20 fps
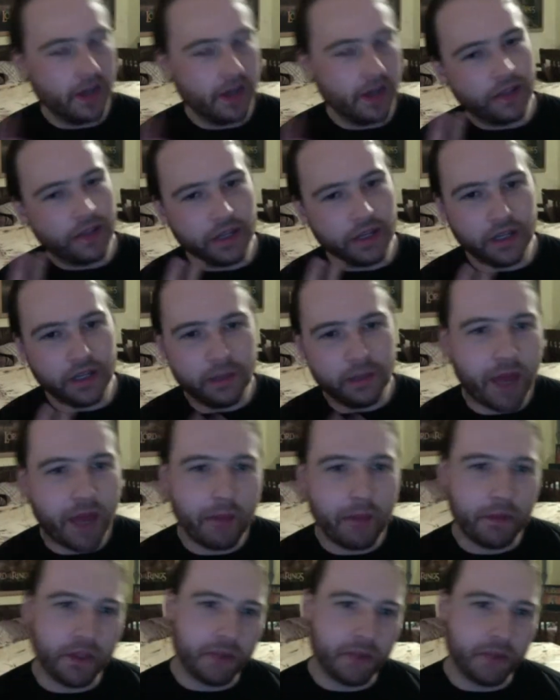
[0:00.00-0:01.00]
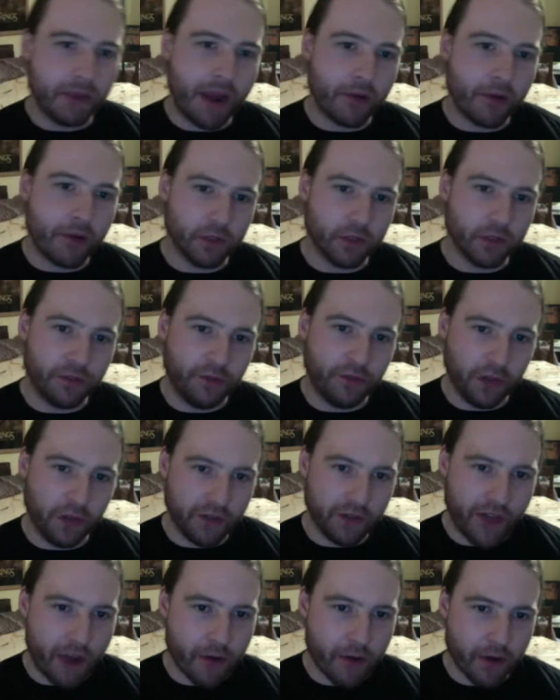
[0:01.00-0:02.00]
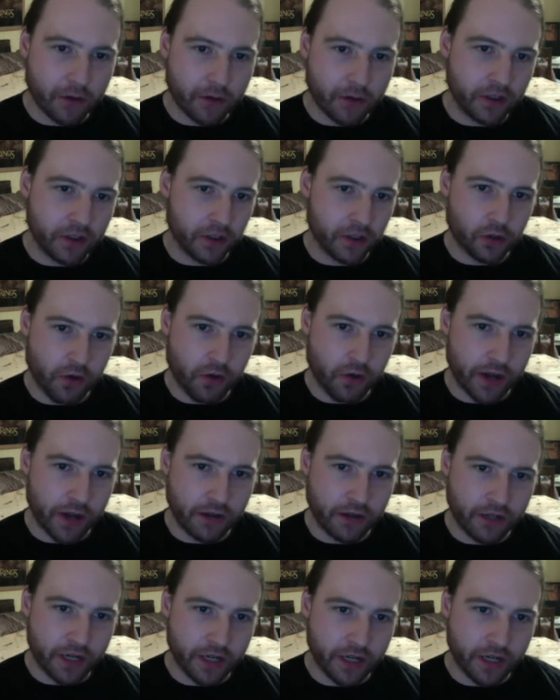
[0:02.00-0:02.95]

They're going to pepper the barrels full of arrows to try and,